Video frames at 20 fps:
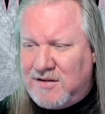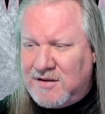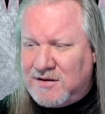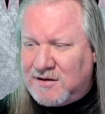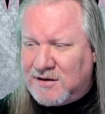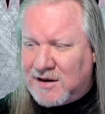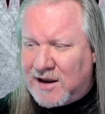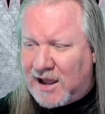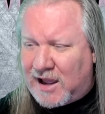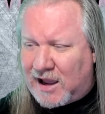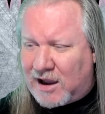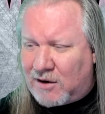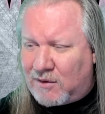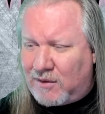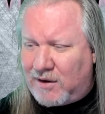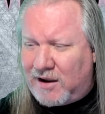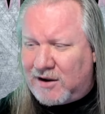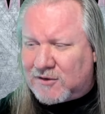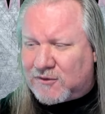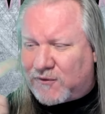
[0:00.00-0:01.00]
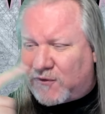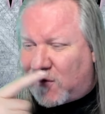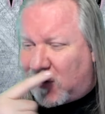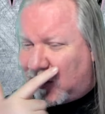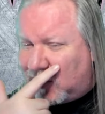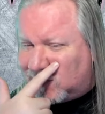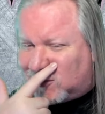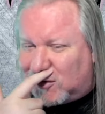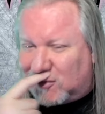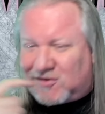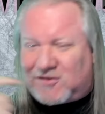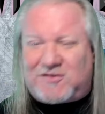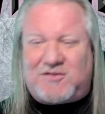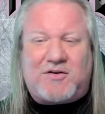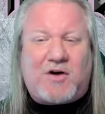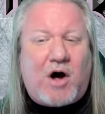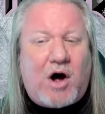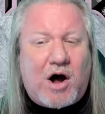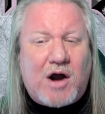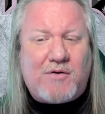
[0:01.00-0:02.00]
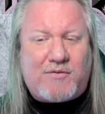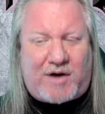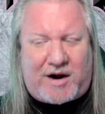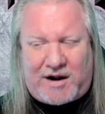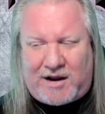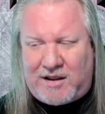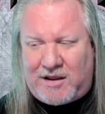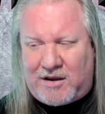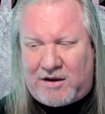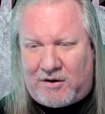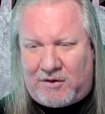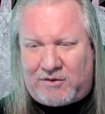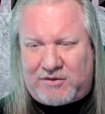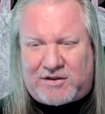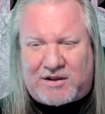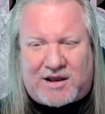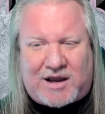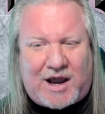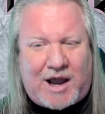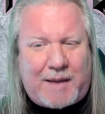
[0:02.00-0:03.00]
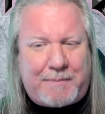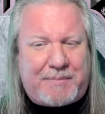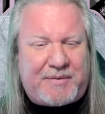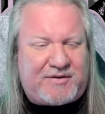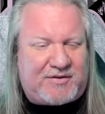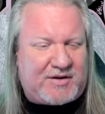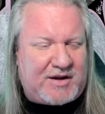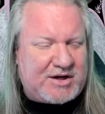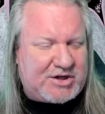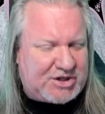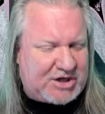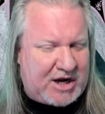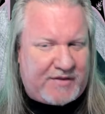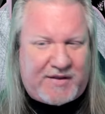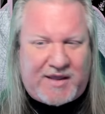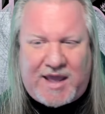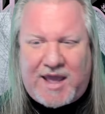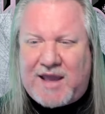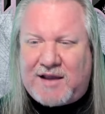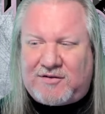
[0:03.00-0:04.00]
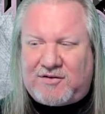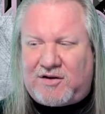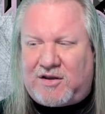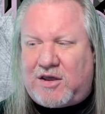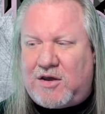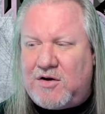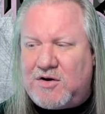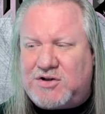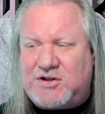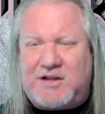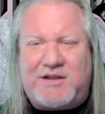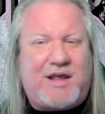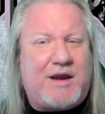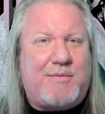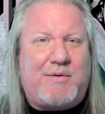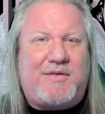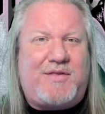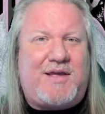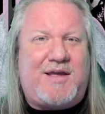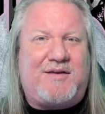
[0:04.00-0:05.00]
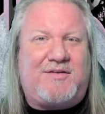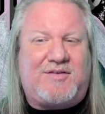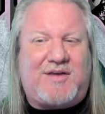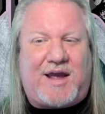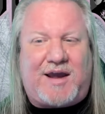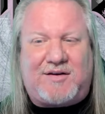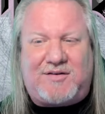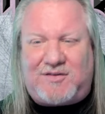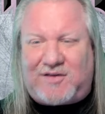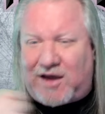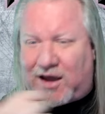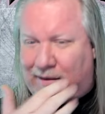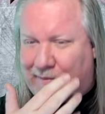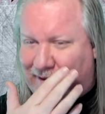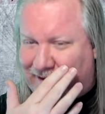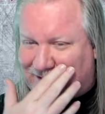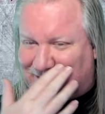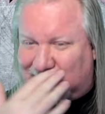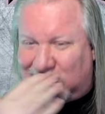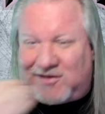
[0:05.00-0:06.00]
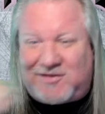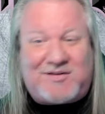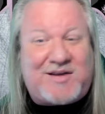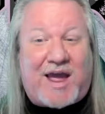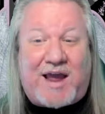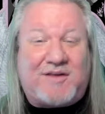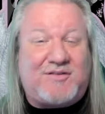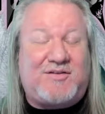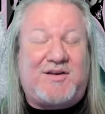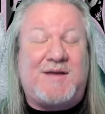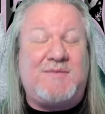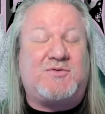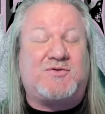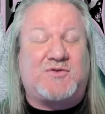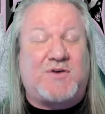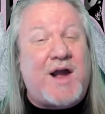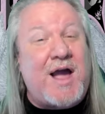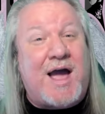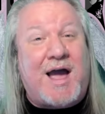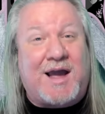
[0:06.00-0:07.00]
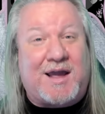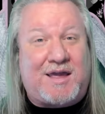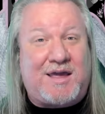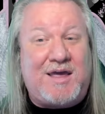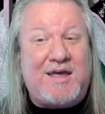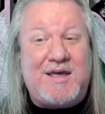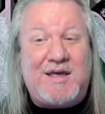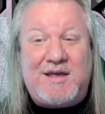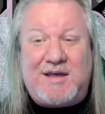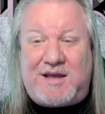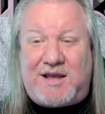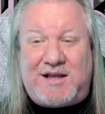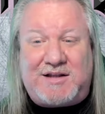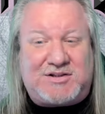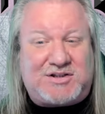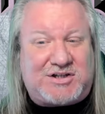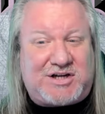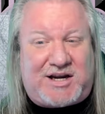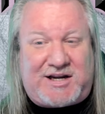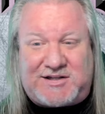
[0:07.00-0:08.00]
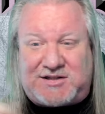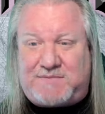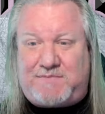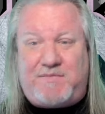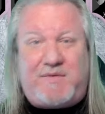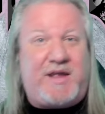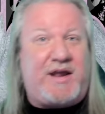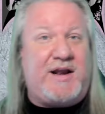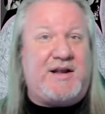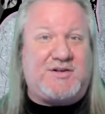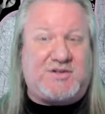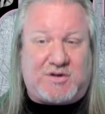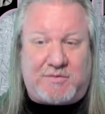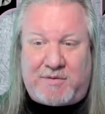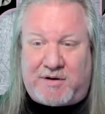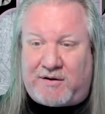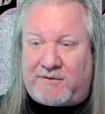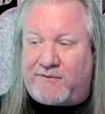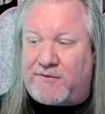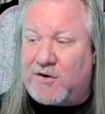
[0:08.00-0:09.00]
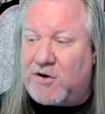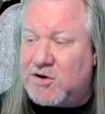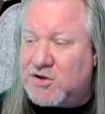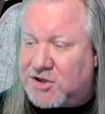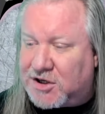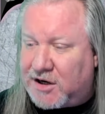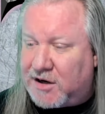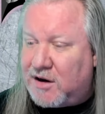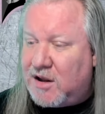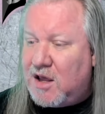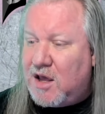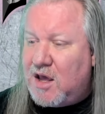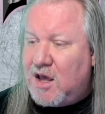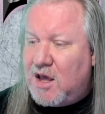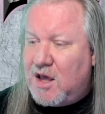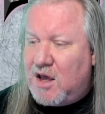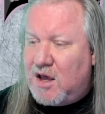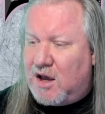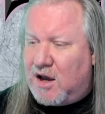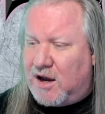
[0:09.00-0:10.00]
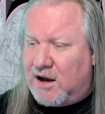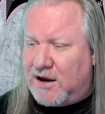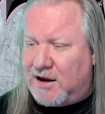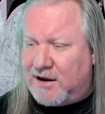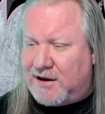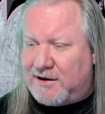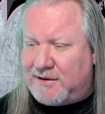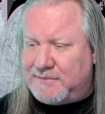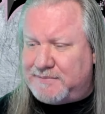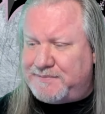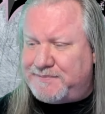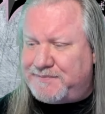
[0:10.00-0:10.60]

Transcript: Now, as far as the songwriting goes, the composition and the execution, they were the exact same. It's the exact same track. It's just an instrumental version. So